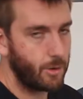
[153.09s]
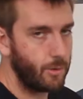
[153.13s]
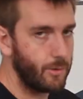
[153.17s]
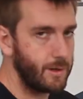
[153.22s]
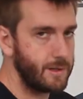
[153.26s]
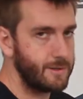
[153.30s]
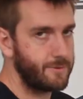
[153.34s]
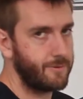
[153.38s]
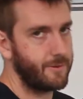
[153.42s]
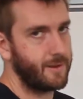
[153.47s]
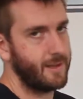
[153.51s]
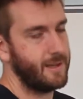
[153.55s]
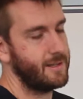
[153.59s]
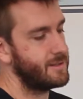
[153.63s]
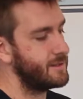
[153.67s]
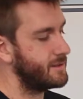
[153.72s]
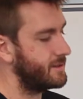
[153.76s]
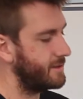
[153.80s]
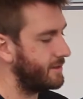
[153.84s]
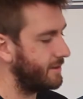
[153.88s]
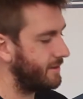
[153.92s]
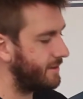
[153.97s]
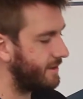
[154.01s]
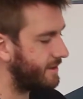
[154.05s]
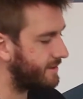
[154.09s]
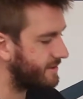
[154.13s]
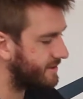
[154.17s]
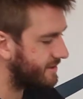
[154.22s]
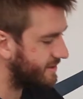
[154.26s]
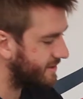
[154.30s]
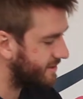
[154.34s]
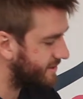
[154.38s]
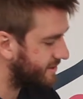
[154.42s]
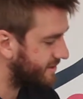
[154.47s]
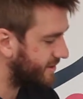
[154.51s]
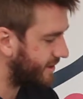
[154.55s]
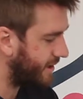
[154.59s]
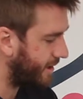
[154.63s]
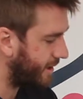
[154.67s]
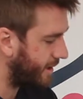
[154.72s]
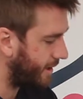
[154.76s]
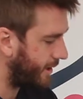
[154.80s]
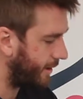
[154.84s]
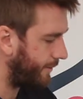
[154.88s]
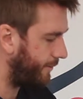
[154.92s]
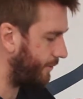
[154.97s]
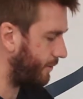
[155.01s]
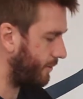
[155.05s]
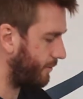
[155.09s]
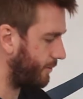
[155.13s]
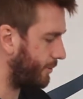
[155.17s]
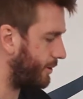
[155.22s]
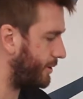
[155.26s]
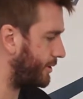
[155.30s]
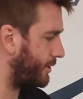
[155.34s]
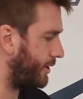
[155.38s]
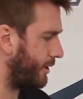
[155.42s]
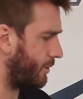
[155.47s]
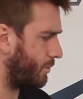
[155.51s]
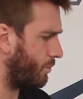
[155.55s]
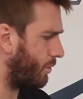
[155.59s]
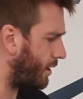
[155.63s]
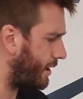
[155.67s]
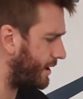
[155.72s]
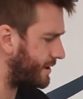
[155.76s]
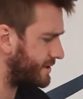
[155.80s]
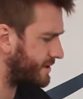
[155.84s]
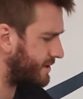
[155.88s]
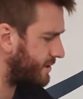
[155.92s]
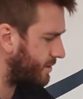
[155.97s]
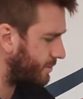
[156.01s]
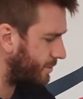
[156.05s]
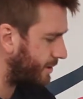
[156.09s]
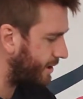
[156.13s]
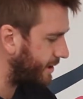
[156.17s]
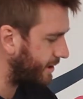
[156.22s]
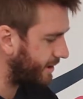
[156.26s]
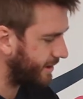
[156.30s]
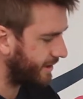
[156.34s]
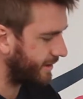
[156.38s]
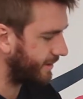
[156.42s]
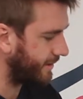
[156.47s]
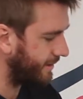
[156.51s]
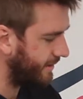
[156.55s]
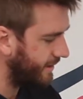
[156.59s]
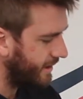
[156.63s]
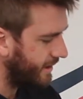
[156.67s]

I always forget to do this, so if you're wondering why isn't it working,